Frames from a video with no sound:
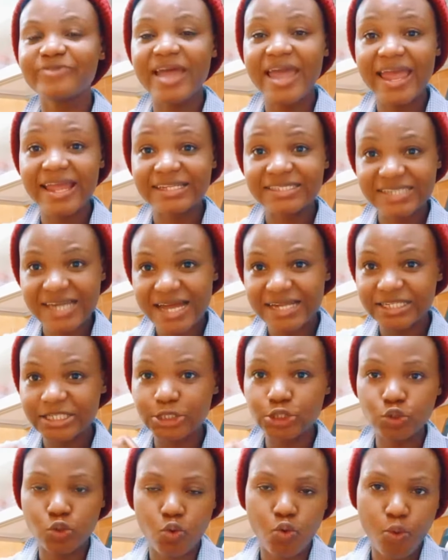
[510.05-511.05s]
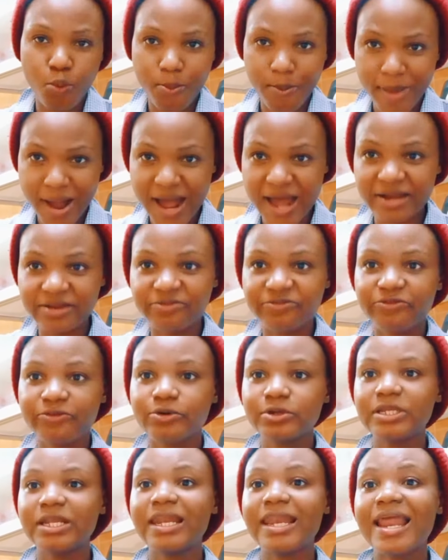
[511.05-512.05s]
entered this Oman
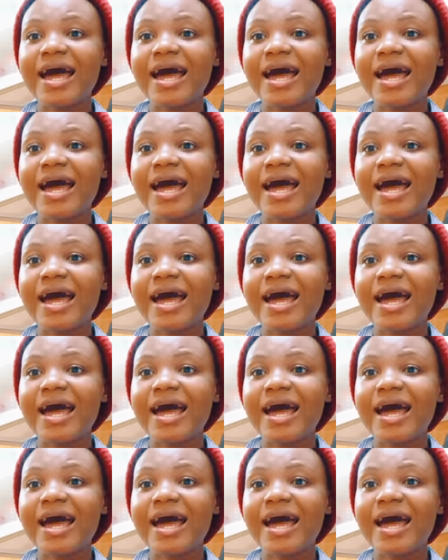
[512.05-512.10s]
for the